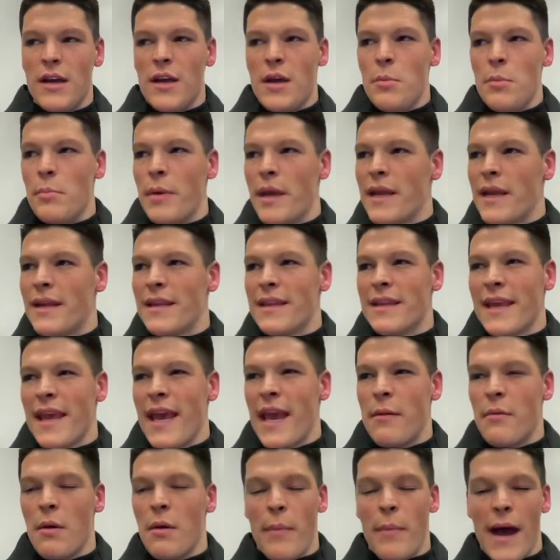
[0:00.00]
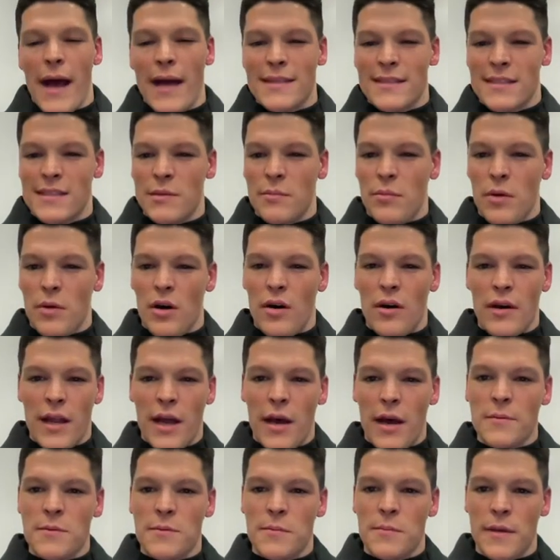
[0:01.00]
being in the game of basketball, it
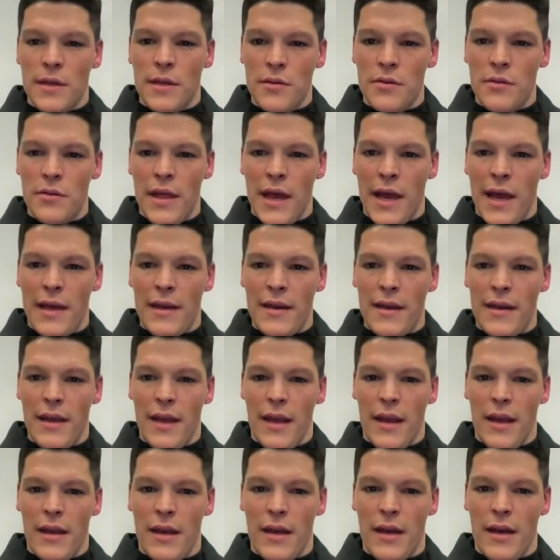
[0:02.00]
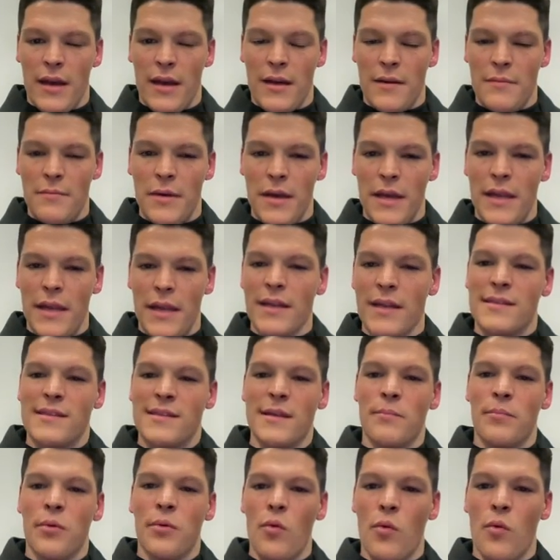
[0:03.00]
helps me do that and in a
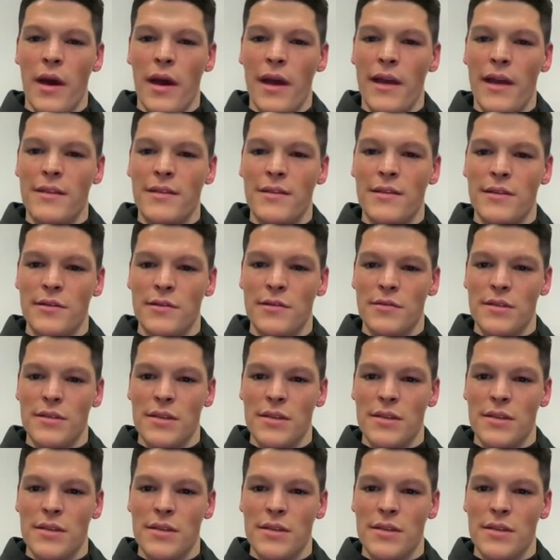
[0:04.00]
simple way too.